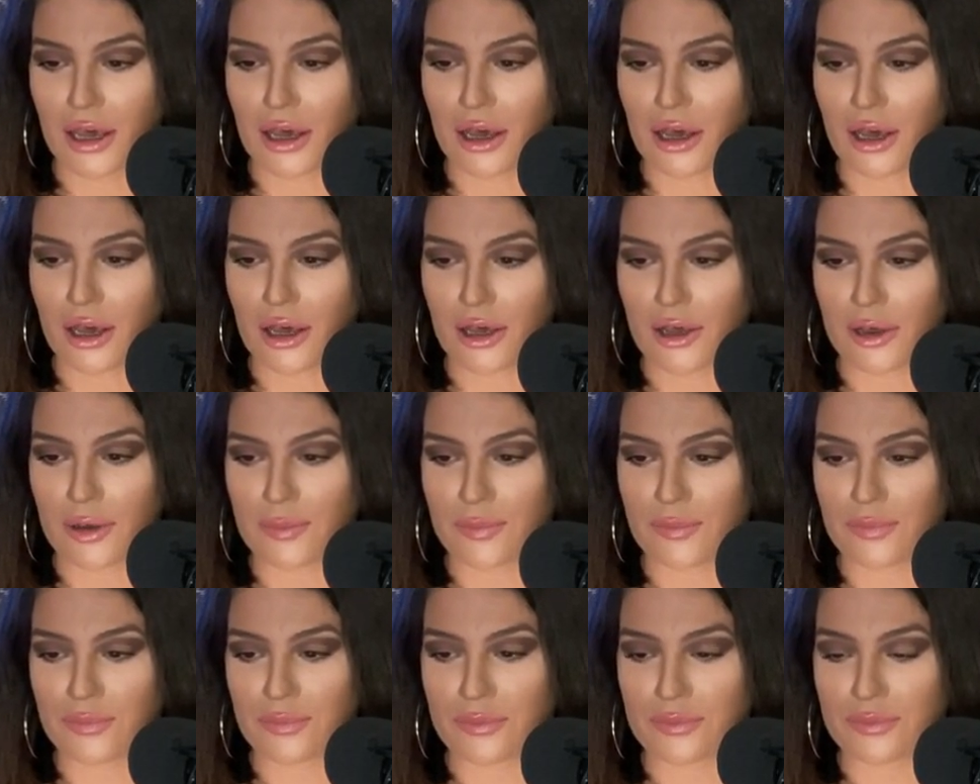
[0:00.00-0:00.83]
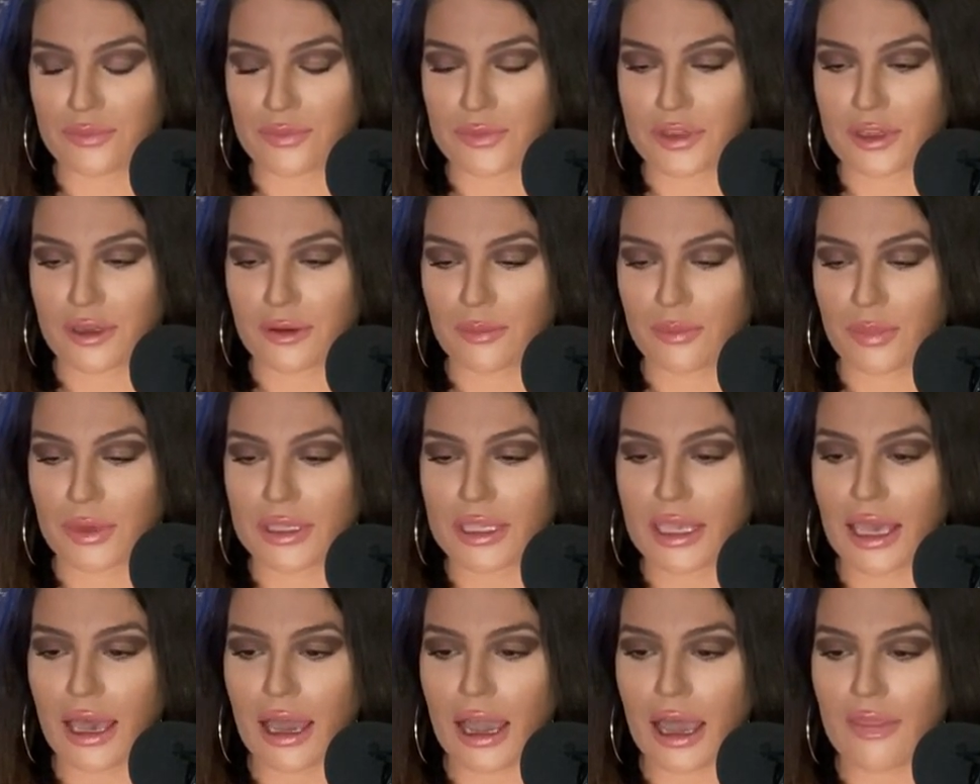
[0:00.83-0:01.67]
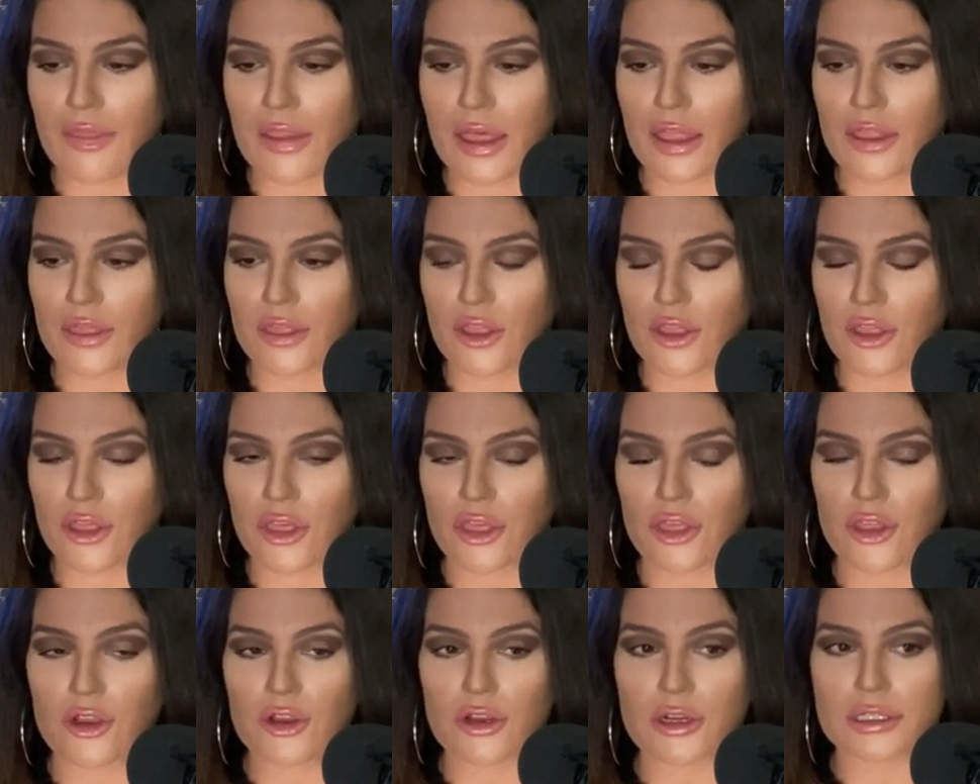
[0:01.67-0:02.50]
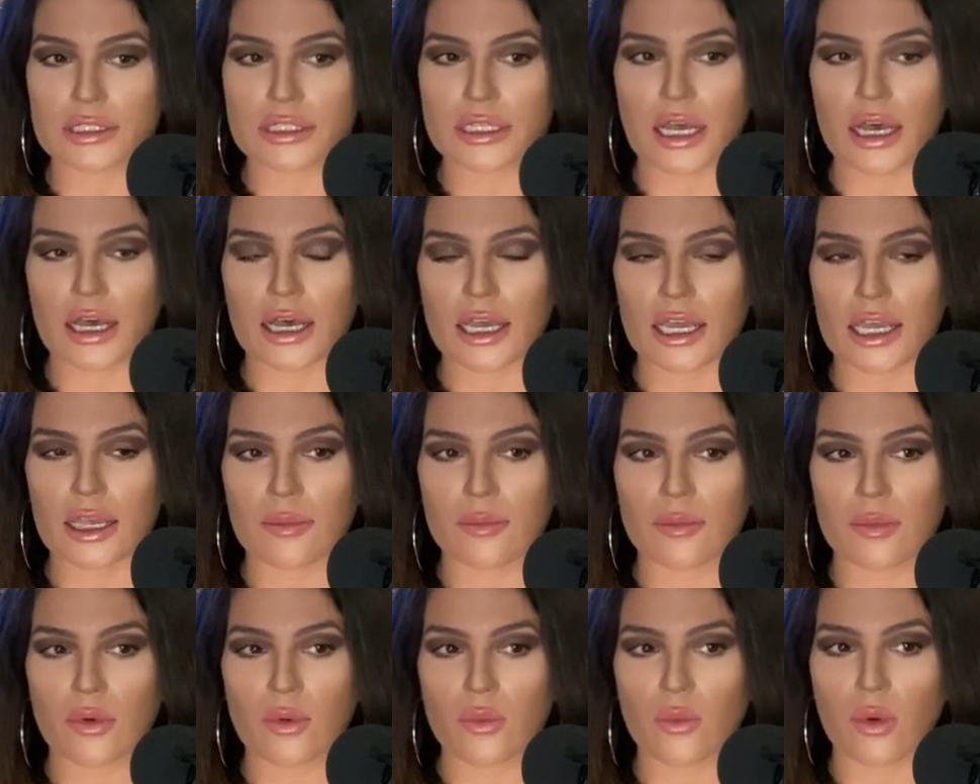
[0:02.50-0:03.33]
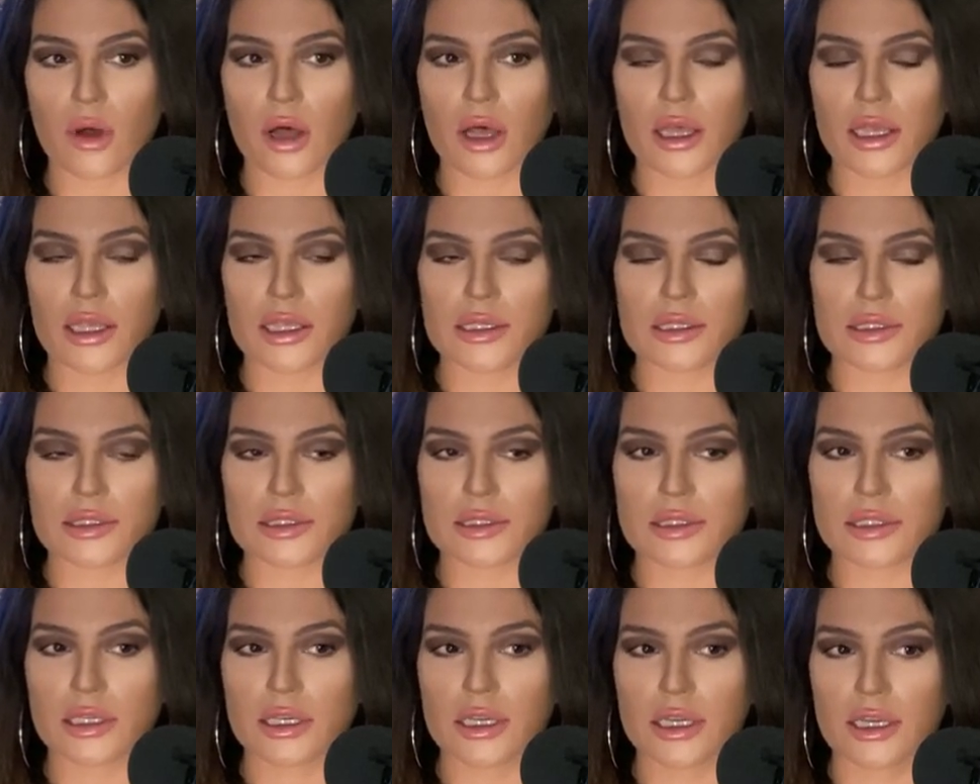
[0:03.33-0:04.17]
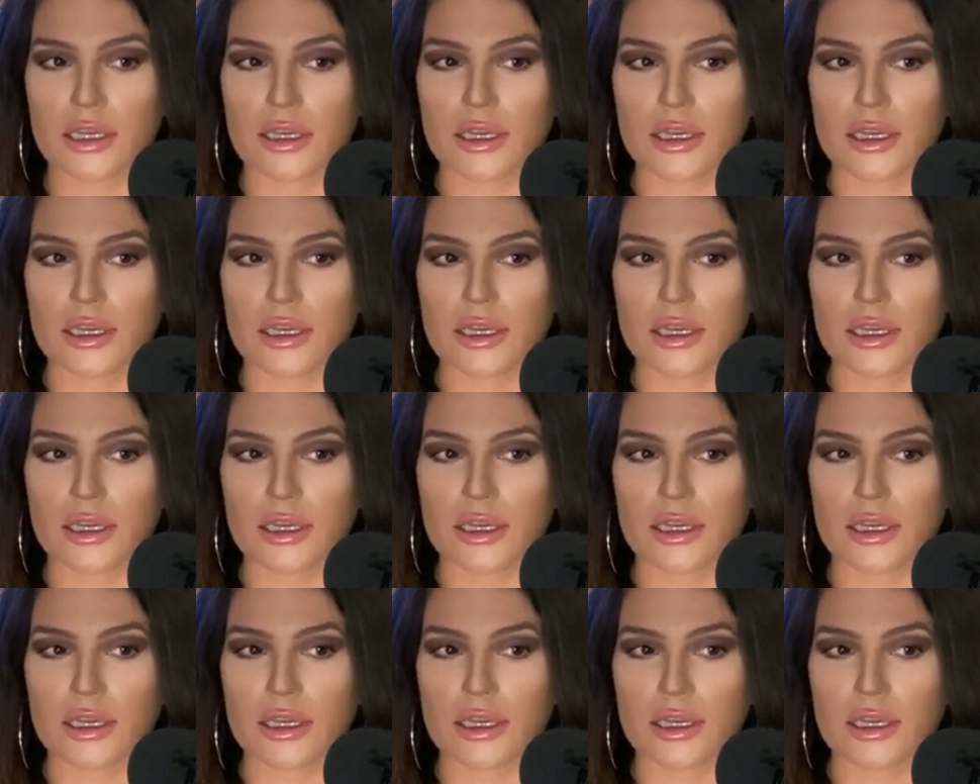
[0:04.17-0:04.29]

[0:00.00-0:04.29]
But, yeah, and then the third time was